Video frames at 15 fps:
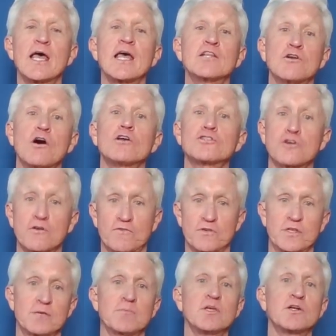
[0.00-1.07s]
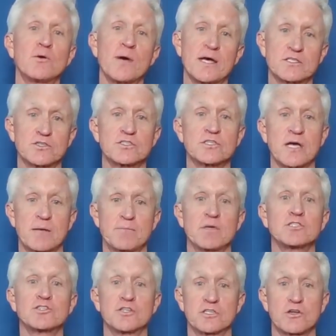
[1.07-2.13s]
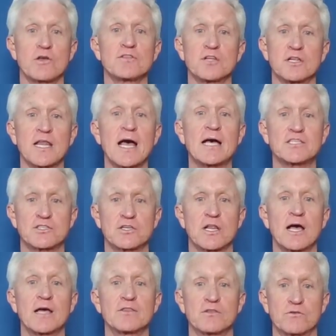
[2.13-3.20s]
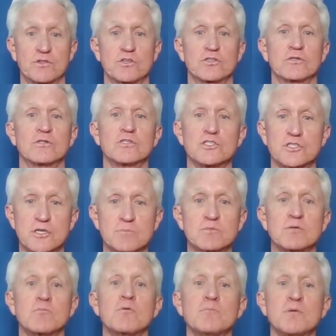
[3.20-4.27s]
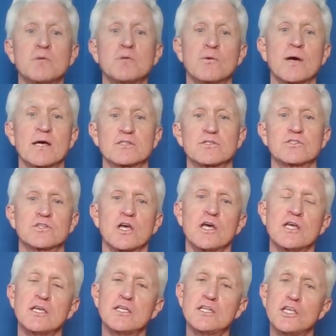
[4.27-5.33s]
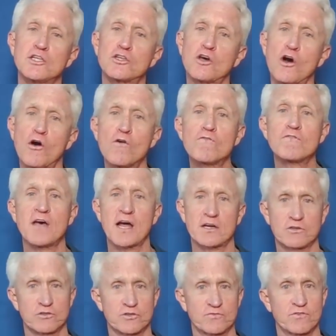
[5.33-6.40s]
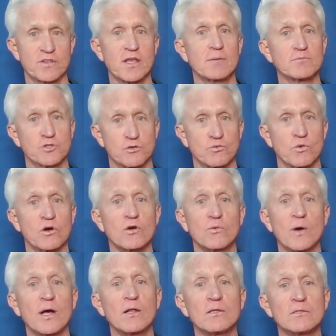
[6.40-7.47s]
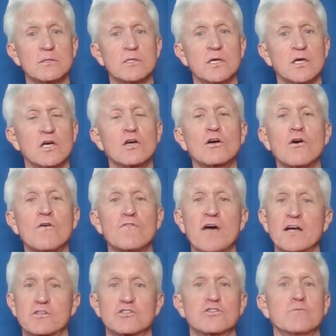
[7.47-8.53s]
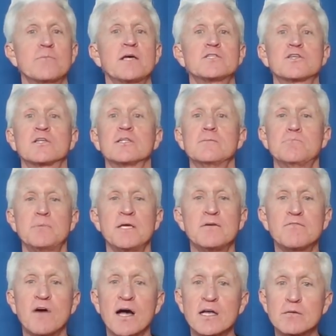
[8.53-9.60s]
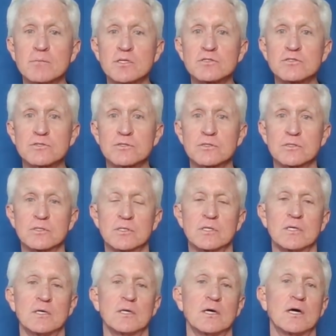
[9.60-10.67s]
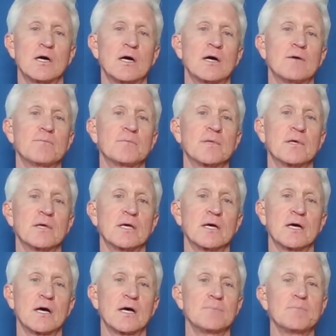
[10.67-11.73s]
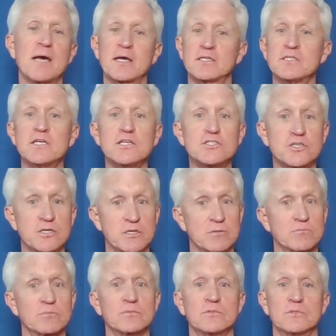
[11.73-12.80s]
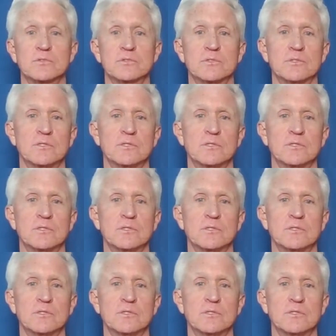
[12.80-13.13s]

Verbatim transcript: and also for the amino acids I mentioned on the last slide, the, the, the symptom amino acids. You need cofactors for them to work well Cofactors are basically B vitamins, um, uh, magnesium,